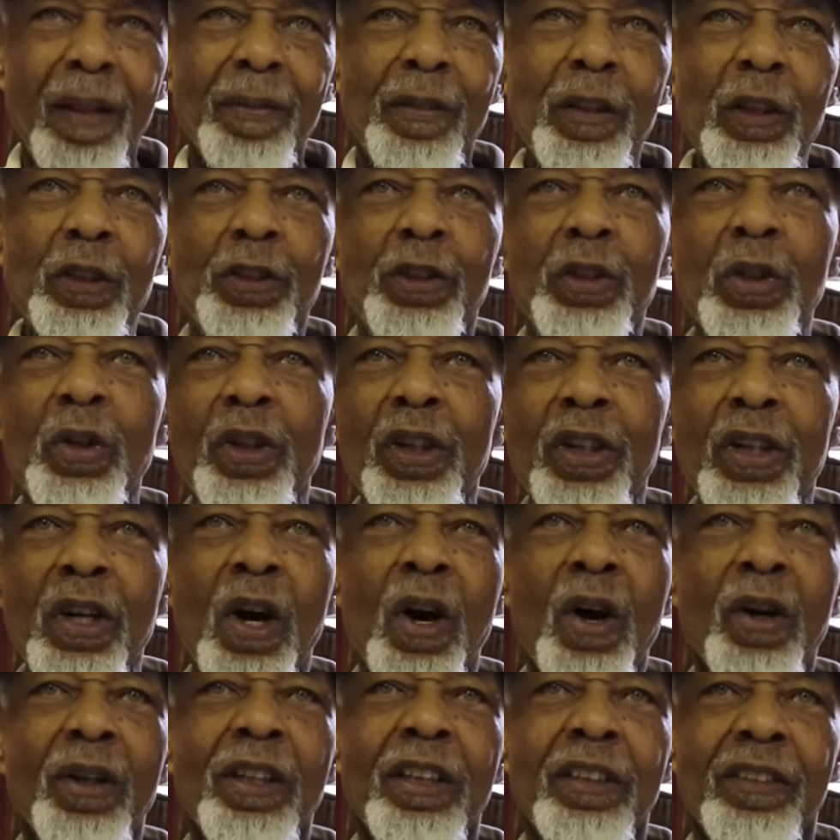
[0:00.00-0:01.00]
the student
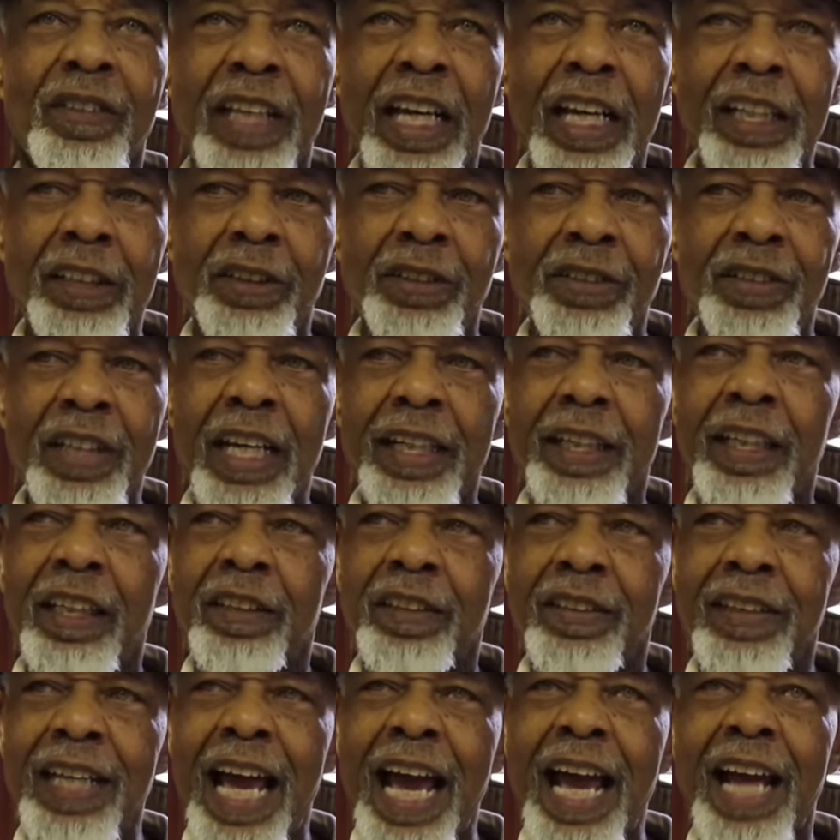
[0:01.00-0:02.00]
organization that
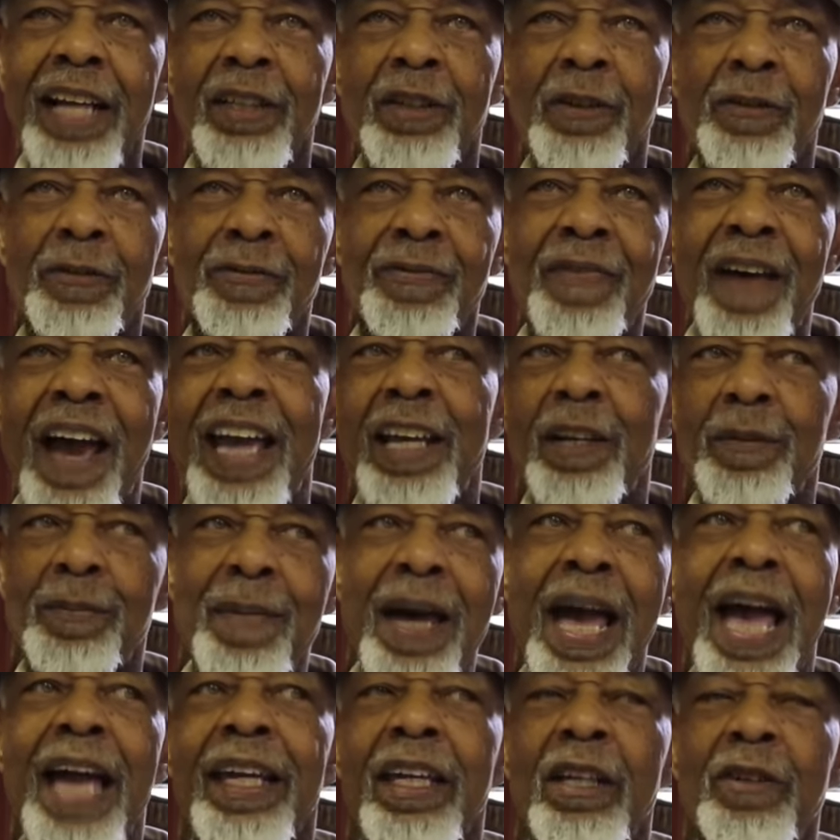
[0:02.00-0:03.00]
decided to fight
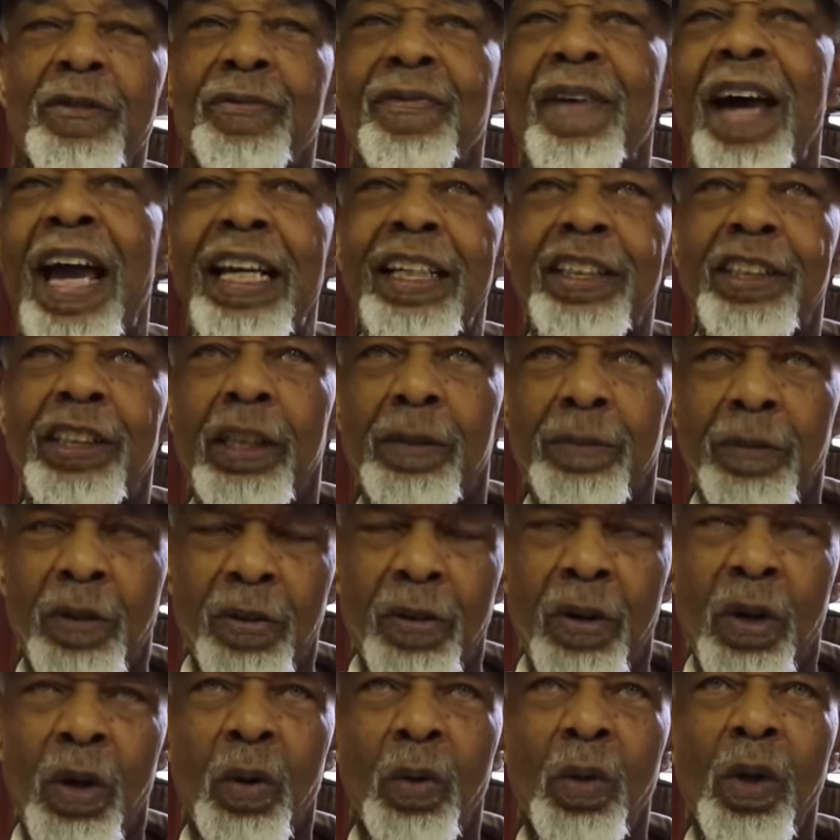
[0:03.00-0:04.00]
back and fight Jim
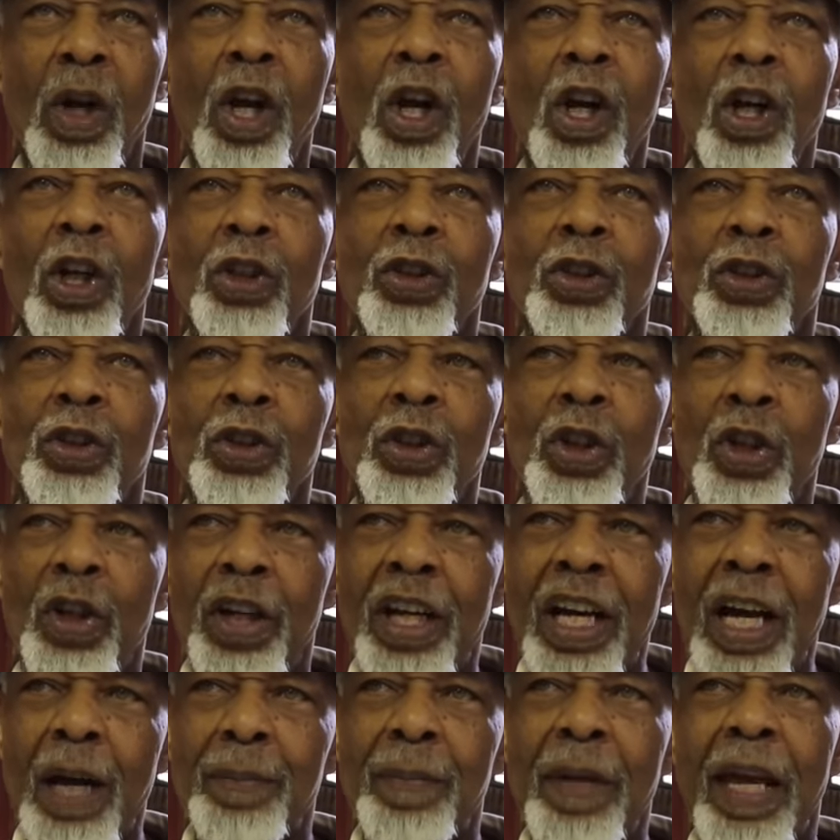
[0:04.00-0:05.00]
Crow,
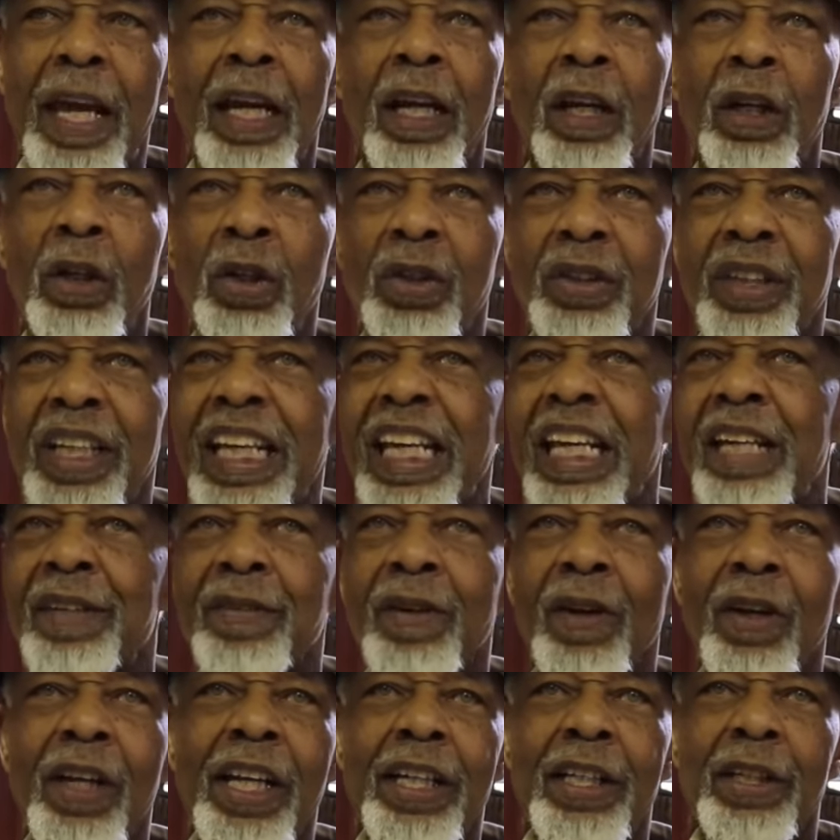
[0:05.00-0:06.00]
stood up and looked
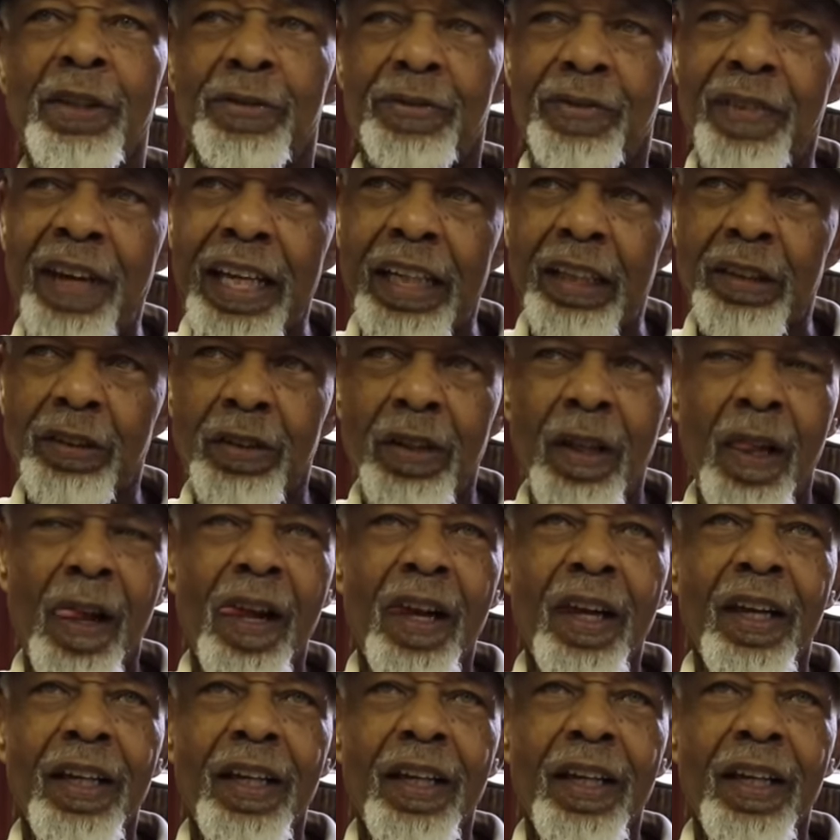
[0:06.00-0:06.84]
evil in the face,